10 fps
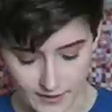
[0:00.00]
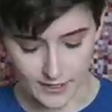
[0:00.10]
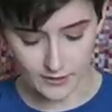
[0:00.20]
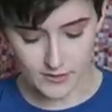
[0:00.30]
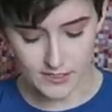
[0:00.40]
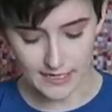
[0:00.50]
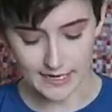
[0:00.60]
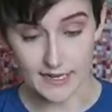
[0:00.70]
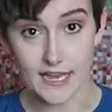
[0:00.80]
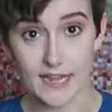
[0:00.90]
There's like
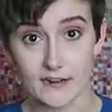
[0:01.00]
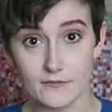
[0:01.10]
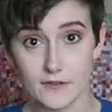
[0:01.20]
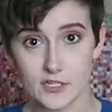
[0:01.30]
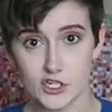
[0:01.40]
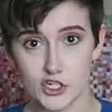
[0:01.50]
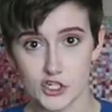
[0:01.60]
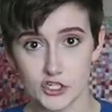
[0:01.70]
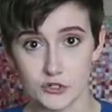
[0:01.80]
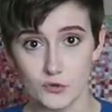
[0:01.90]
a canvas
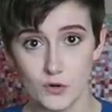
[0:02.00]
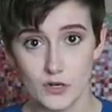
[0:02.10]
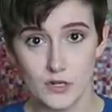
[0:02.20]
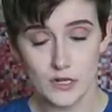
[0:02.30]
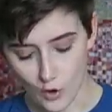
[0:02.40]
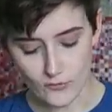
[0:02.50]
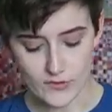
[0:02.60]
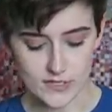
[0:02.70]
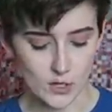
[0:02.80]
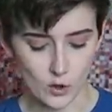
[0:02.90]
shoe over
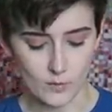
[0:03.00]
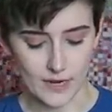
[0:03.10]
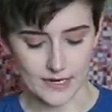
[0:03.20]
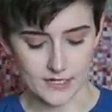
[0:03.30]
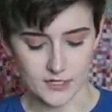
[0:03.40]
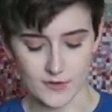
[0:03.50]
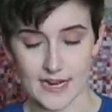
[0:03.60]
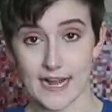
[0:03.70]
this whole bodysuit.